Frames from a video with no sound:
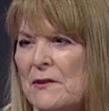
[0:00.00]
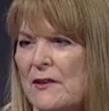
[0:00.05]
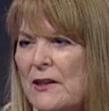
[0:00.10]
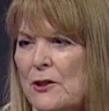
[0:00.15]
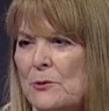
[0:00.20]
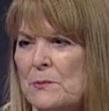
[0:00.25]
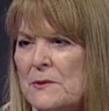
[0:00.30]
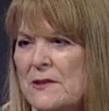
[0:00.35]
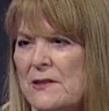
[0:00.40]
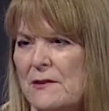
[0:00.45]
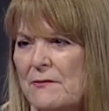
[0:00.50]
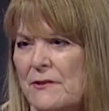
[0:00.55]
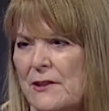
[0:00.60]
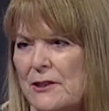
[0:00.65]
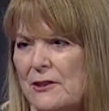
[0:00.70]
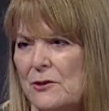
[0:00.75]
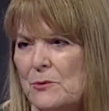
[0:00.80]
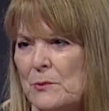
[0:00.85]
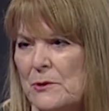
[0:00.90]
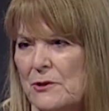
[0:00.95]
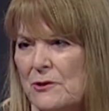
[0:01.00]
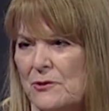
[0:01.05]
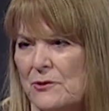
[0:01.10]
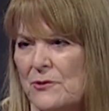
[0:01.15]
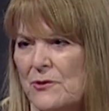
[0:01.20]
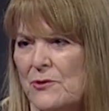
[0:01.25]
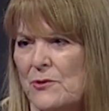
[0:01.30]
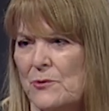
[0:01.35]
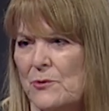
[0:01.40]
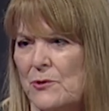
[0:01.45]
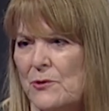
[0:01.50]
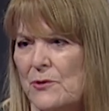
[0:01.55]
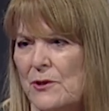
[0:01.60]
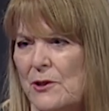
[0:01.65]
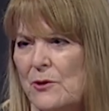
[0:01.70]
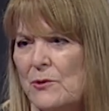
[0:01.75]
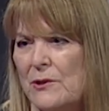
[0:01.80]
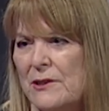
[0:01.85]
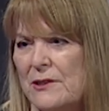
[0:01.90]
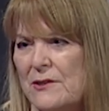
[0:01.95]
of help is available through
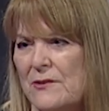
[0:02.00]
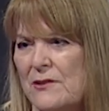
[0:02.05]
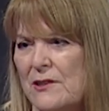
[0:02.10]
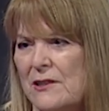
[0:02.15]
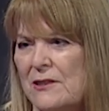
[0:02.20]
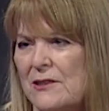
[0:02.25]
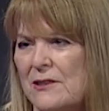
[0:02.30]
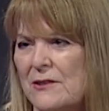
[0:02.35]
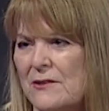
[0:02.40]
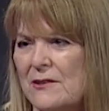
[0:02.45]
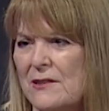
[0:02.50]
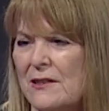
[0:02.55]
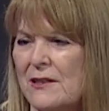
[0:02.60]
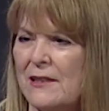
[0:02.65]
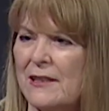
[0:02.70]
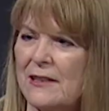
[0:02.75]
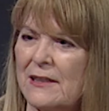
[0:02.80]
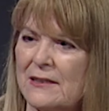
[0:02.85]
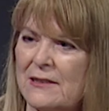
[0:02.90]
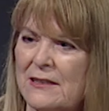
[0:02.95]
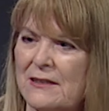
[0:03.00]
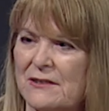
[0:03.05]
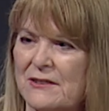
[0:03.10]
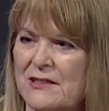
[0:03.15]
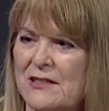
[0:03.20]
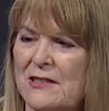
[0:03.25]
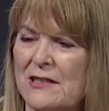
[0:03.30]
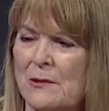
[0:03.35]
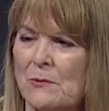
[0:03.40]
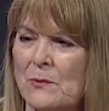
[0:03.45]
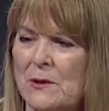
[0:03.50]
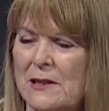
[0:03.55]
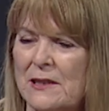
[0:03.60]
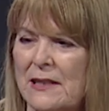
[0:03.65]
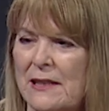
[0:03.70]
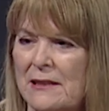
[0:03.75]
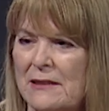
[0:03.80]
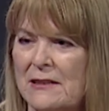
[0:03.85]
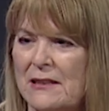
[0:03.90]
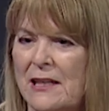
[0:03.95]
the organizations and that to someone
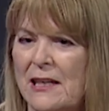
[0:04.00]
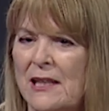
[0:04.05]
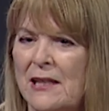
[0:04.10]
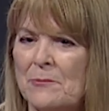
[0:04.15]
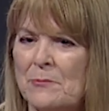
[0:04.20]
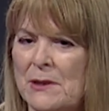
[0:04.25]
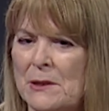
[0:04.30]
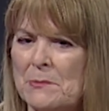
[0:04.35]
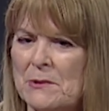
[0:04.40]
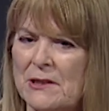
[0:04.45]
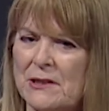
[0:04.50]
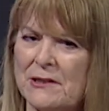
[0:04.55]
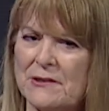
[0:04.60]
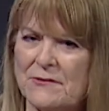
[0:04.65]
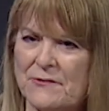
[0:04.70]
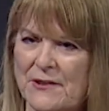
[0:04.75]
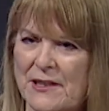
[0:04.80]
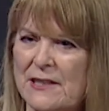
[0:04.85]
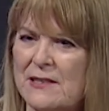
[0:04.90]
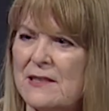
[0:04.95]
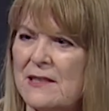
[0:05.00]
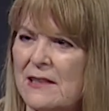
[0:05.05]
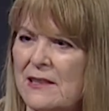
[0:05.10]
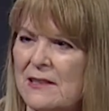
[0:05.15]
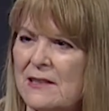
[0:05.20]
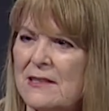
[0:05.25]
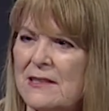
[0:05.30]
that may be facing